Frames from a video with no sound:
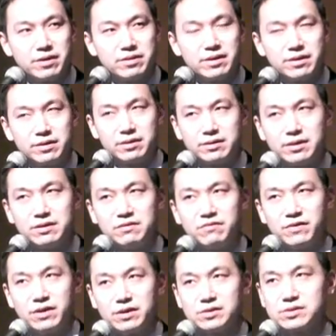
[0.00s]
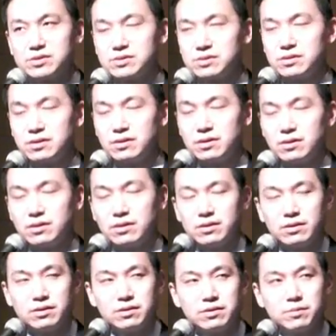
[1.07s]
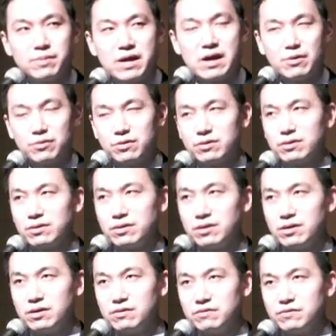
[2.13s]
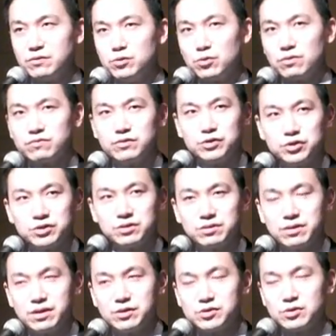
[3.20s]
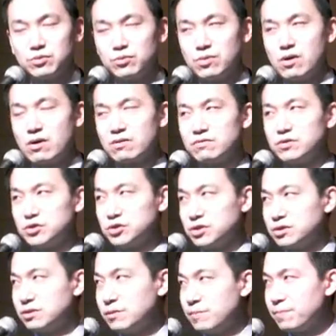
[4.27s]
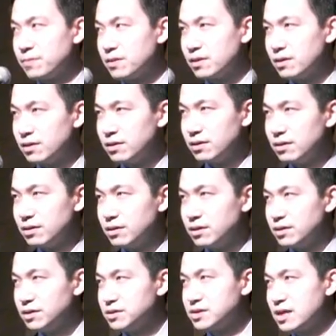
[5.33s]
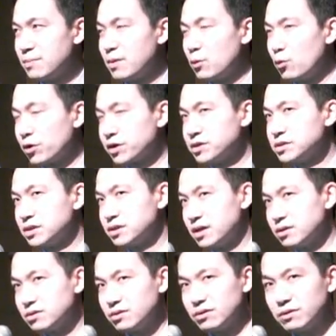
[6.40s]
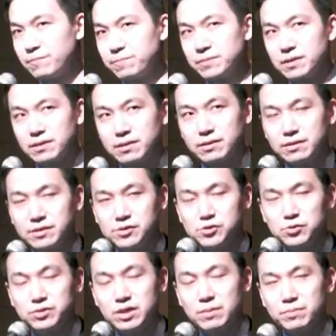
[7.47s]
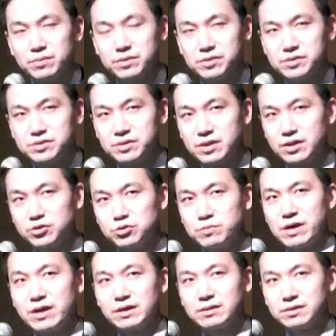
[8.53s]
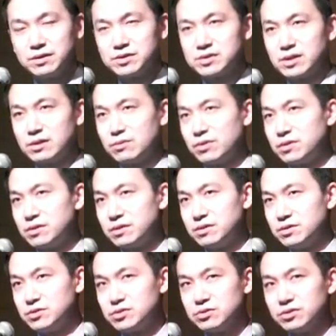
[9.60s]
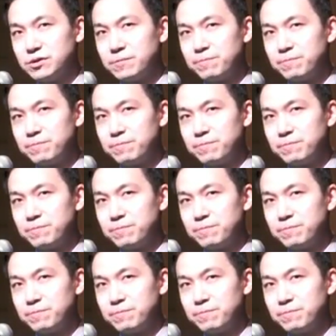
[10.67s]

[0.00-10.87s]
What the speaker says: that can advance the power of your vision. And so our vision is that by working together, these two companies can dramatically accelerate the industry.